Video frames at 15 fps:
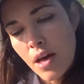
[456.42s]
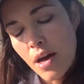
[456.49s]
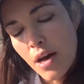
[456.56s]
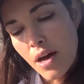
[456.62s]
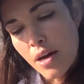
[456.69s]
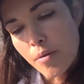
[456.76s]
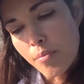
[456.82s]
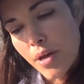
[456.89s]

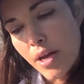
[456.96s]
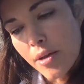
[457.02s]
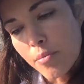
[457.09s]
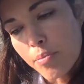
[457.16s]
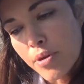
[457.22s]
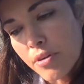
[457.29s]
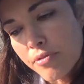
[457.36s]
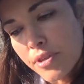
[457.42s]
I am
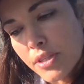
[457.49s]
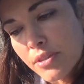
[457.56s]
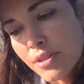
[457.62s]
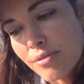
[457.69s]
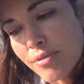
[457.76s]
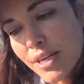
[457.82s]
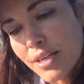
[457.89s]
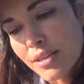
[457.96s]
perfectly
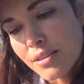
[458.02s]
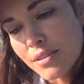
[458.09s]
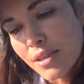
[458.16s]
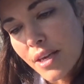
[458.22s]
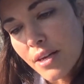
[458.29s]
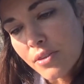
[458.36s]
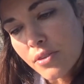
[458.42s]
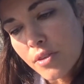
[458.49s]
radiantly
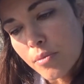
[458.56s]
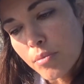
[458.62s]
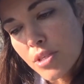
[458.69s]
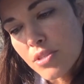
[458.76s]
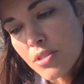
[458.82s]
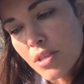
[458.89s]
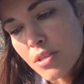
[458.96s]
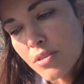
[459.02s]
healthy. My
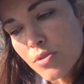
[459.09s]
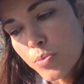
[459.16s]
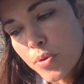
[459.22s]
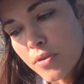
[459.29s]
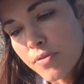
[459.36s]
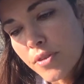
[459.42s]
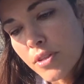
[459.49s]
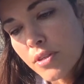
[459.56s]
skin is
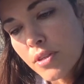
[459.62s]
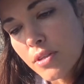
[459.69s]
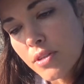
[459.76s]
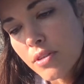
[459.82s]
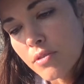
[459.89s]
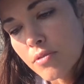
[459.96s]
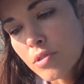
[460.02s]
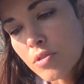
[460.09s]
perfectly
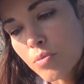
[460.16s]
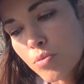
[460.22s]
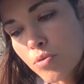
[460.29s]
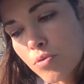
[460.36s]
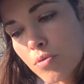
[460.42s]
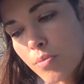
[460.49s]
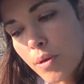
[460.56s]
clear and smooth.